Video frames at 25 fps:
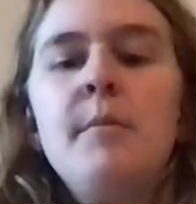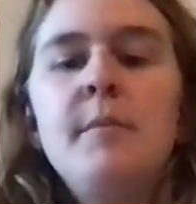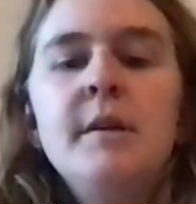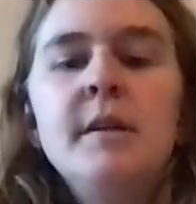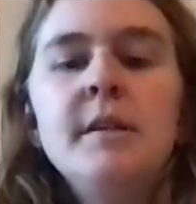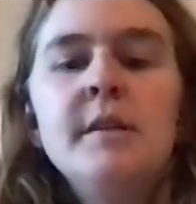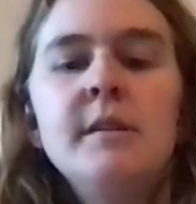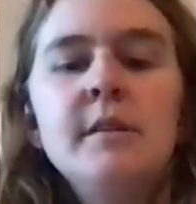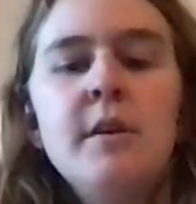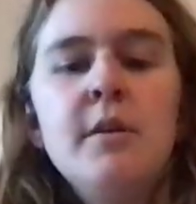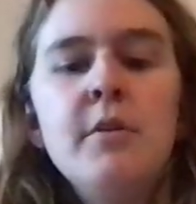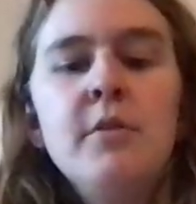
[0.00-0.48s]

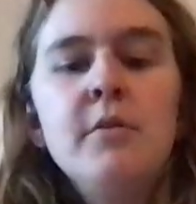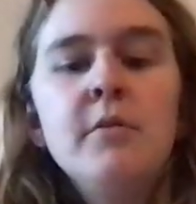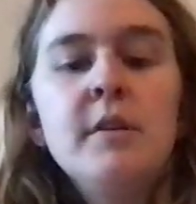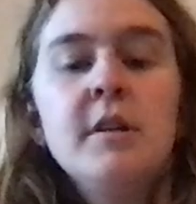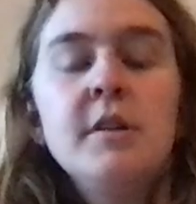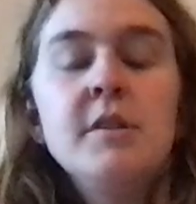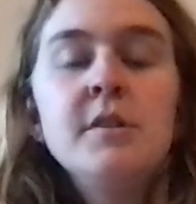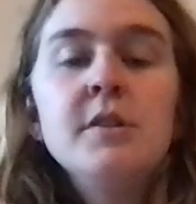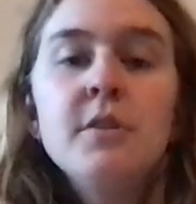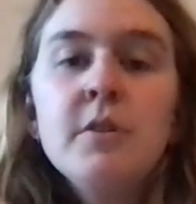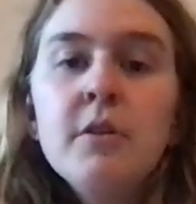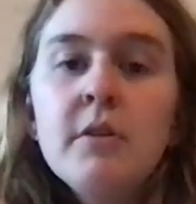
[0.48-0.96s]
So
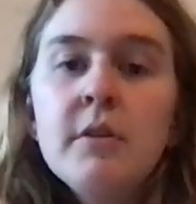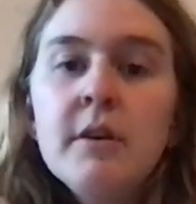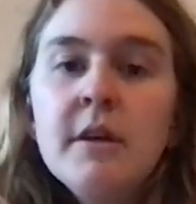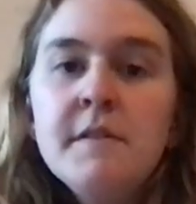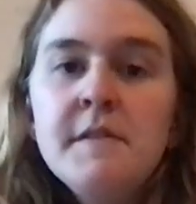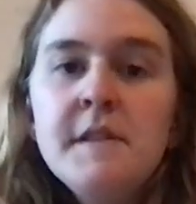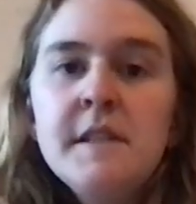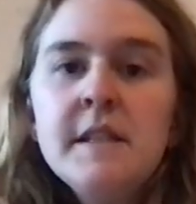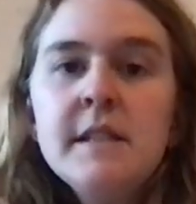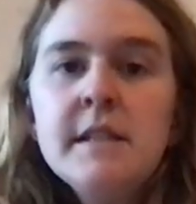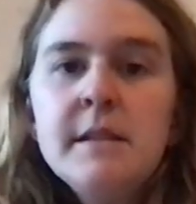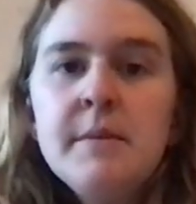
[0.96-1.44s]
Natsuko
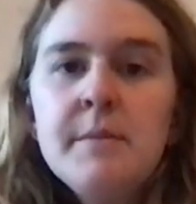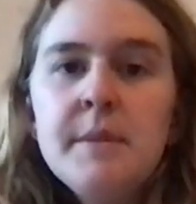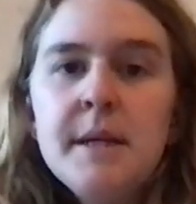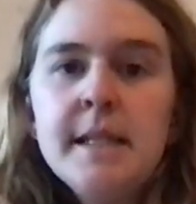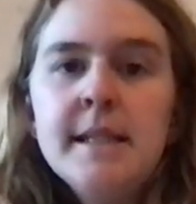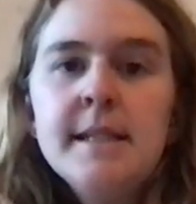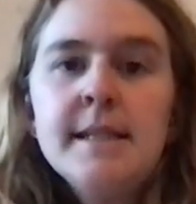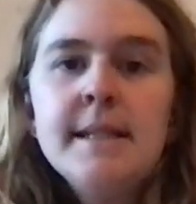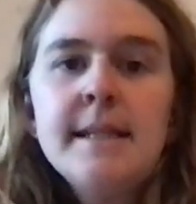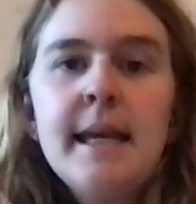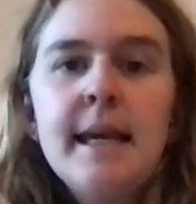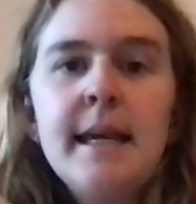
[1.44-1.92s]
gives us some
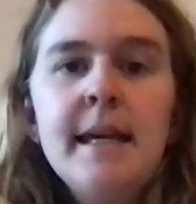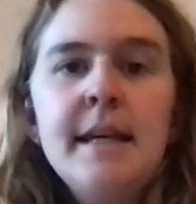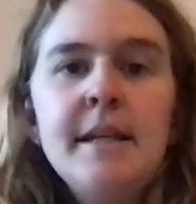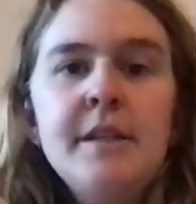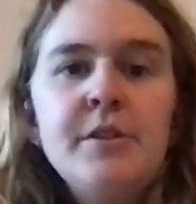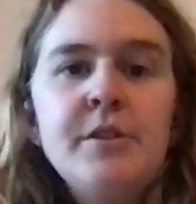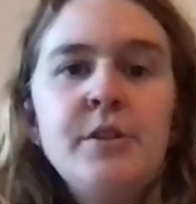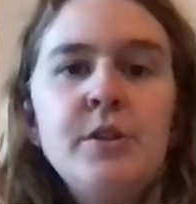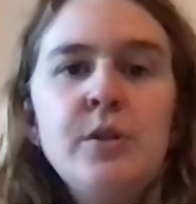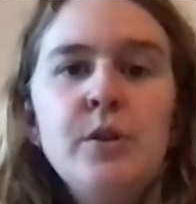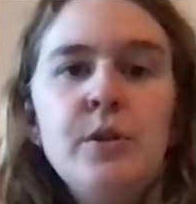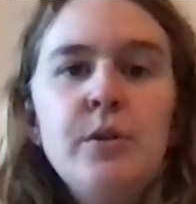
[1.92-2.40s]
insight
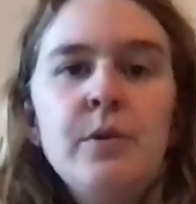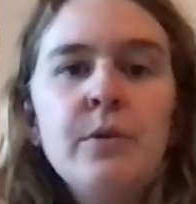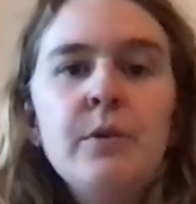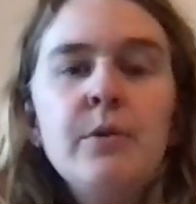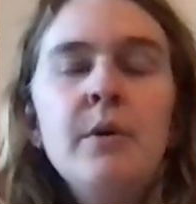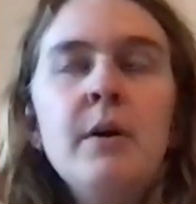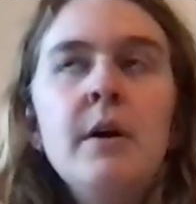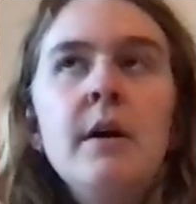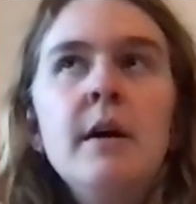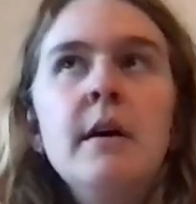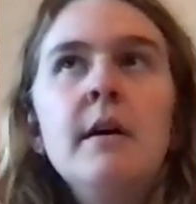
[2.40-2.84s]
into,